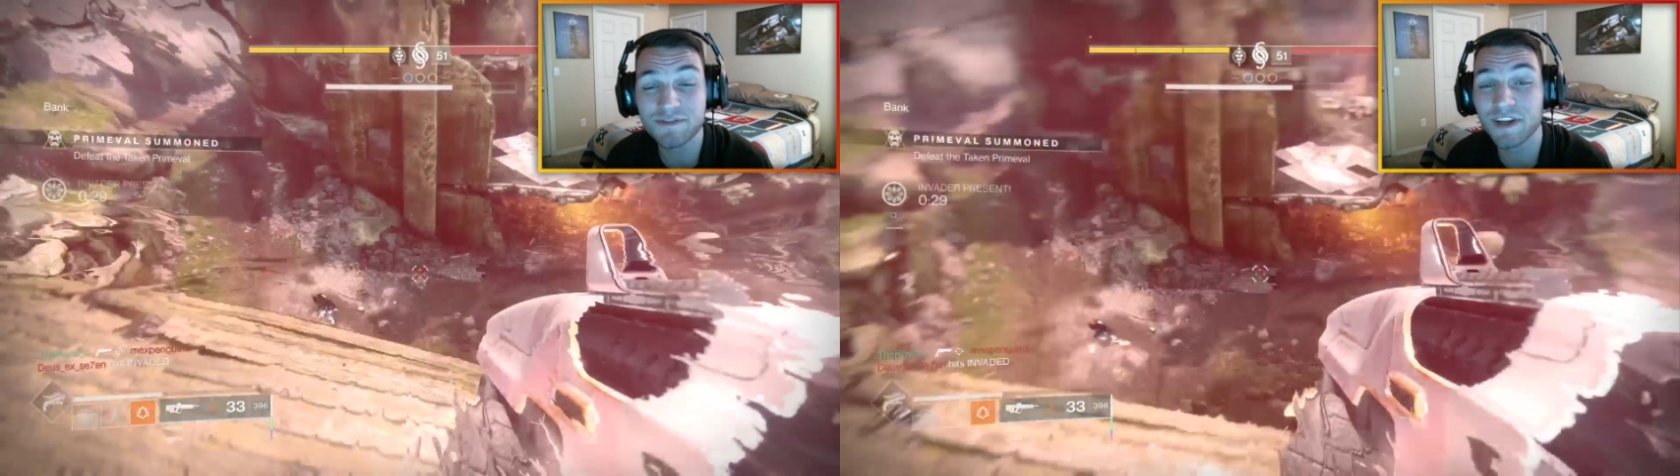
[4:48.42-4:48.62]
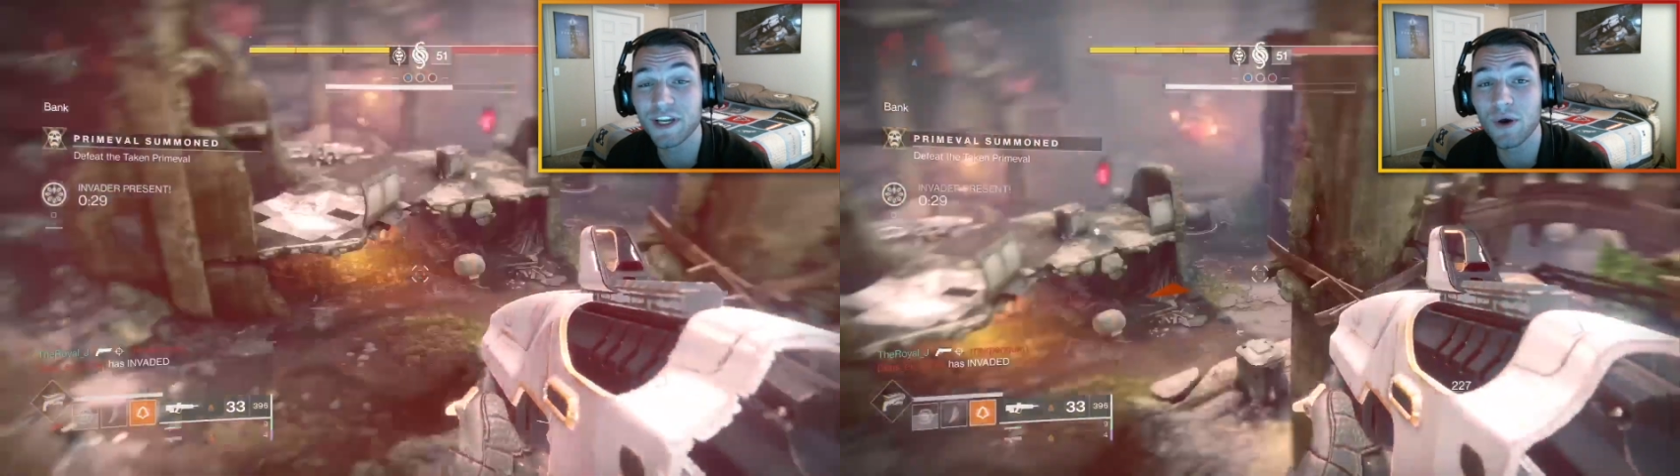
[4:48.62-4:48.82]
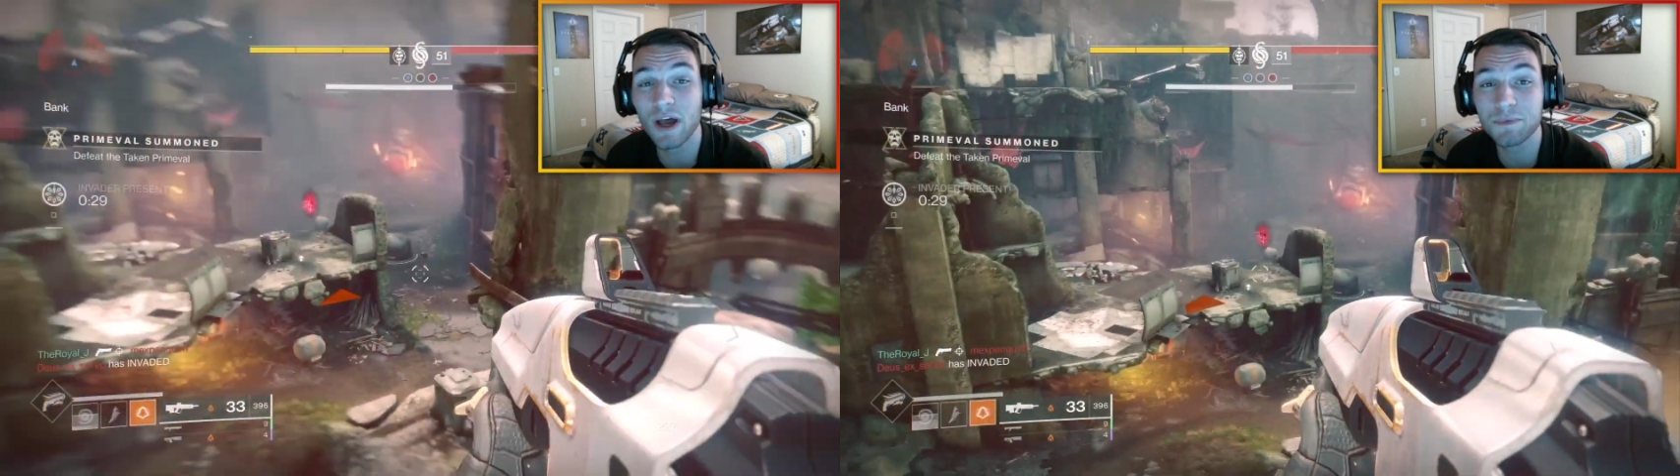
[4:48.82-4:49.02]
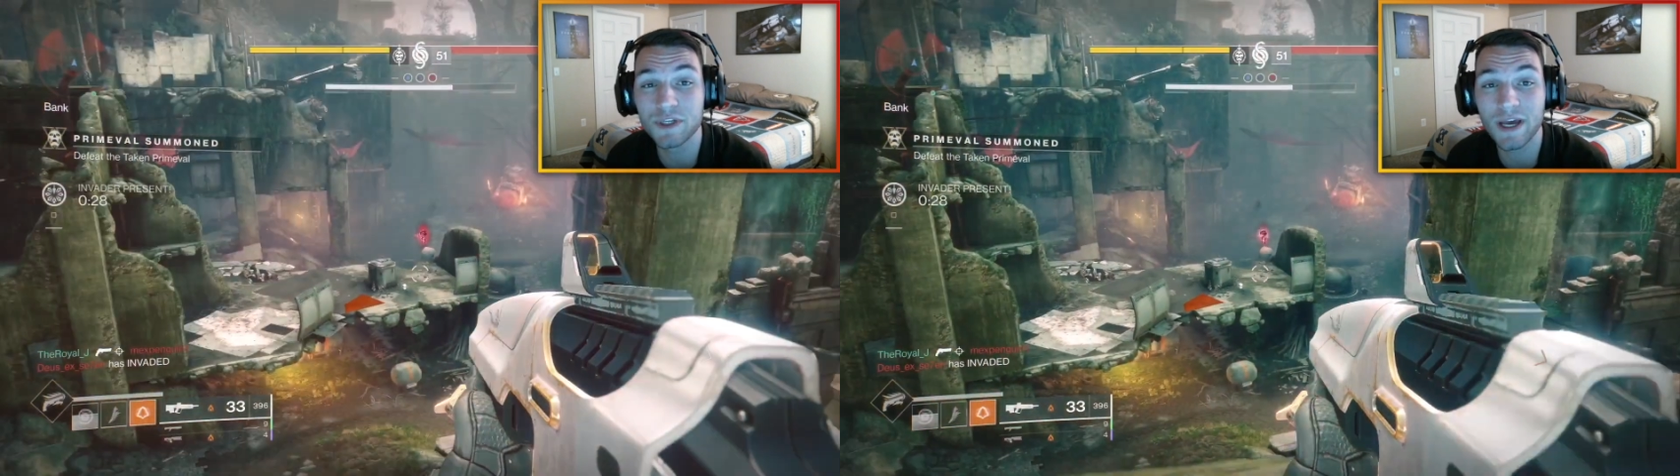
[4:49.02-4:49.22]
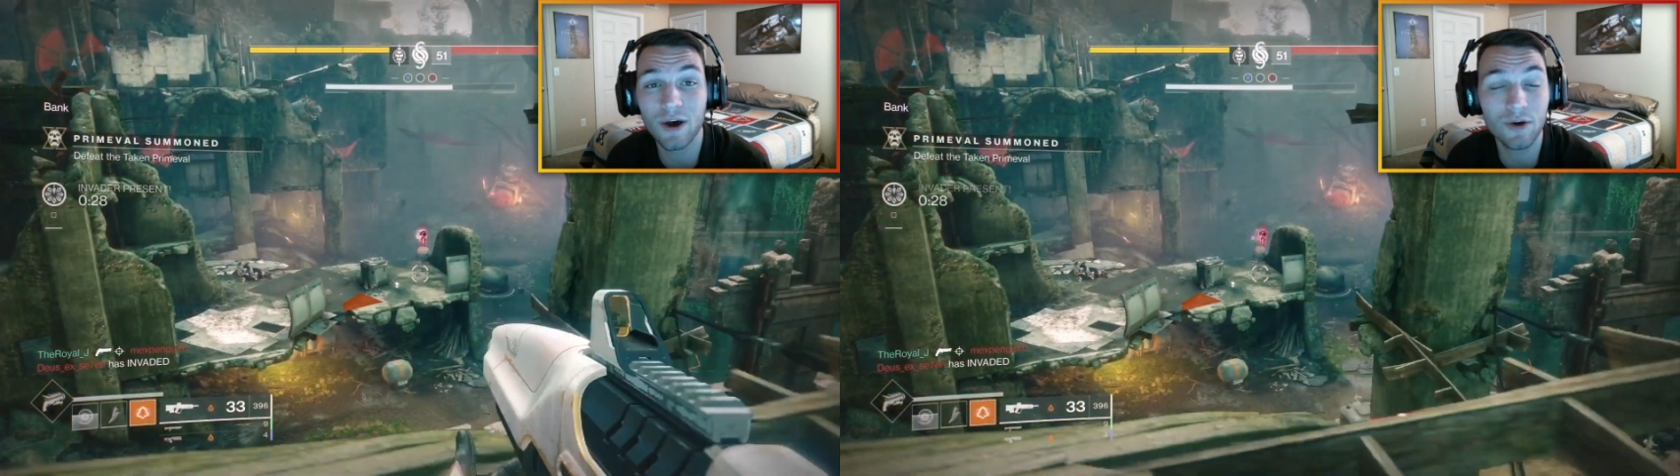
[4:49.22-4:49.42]
video helped
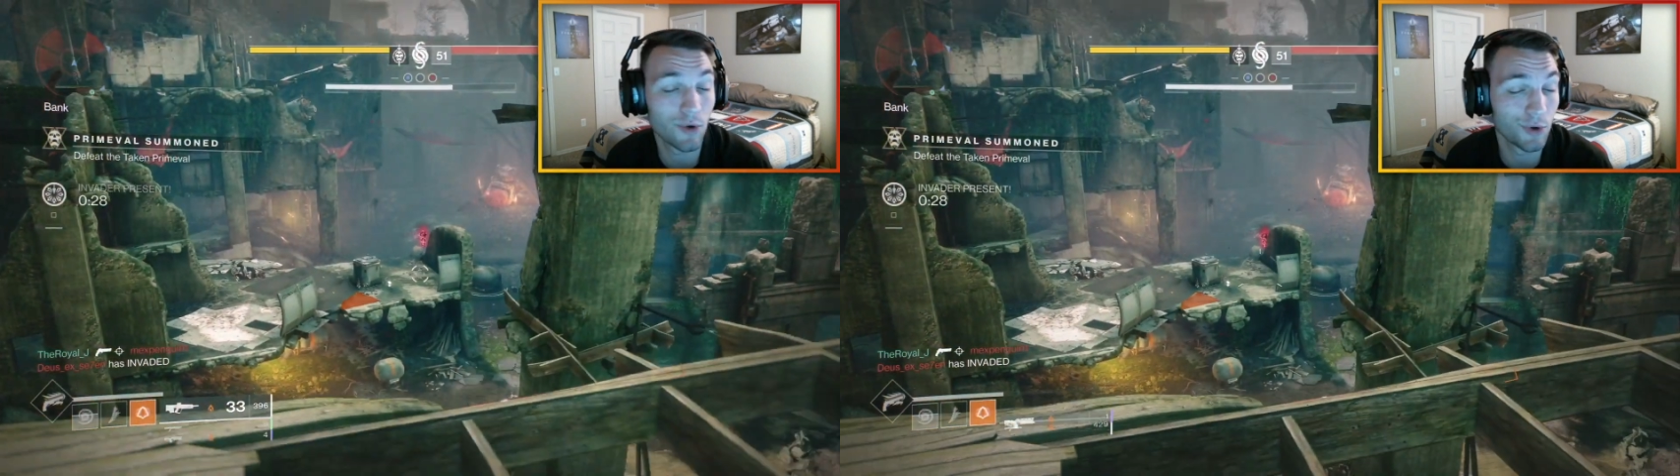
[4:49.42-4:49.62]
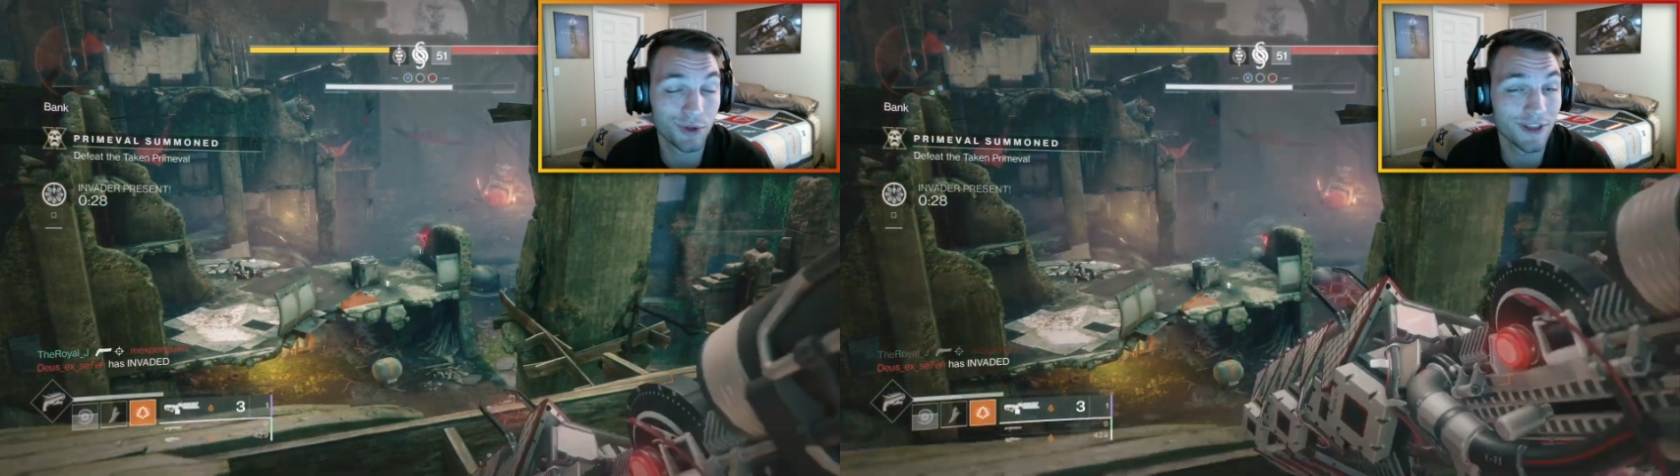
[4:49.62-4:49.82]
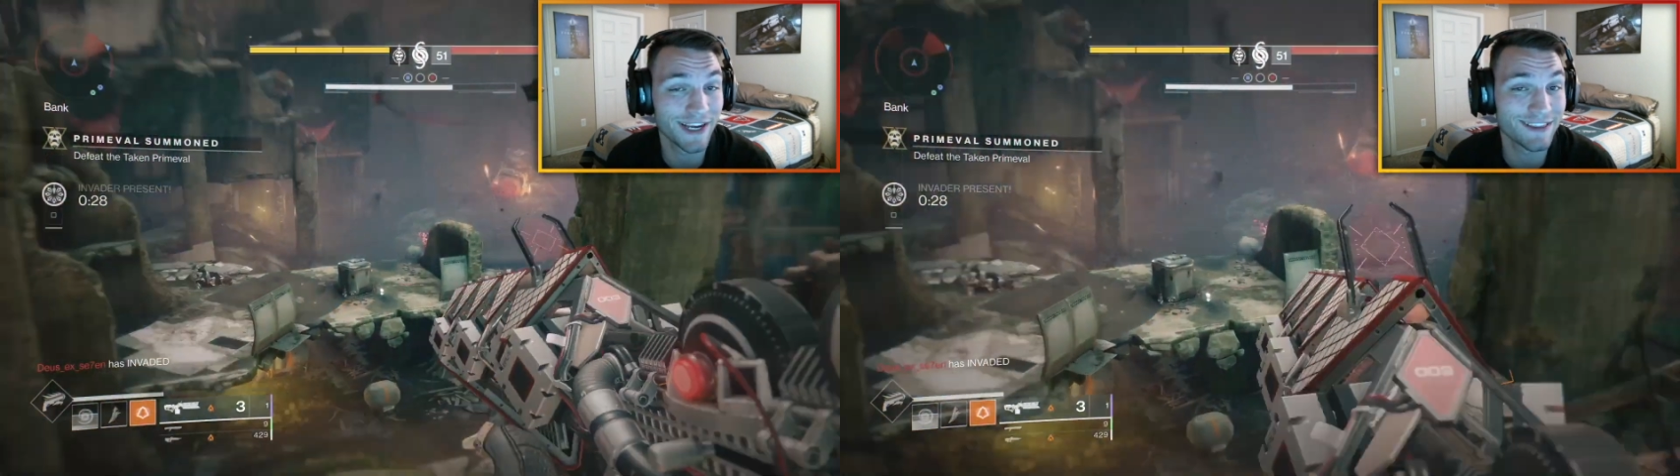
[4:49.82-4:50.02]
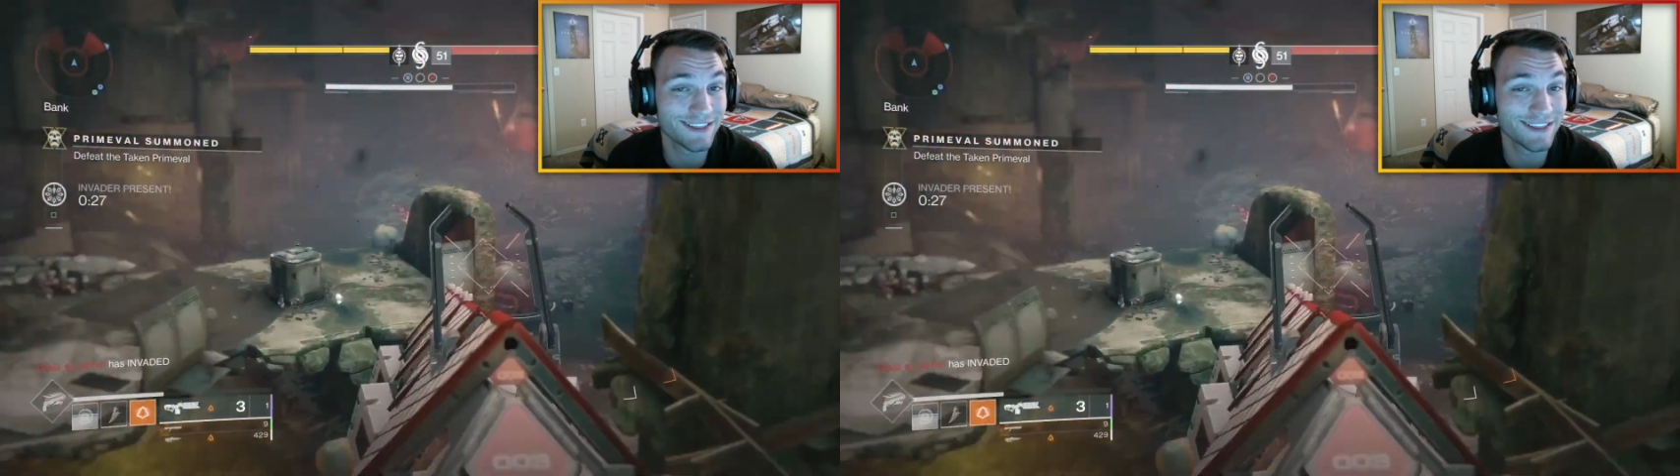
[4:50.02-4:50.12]
you out, or you like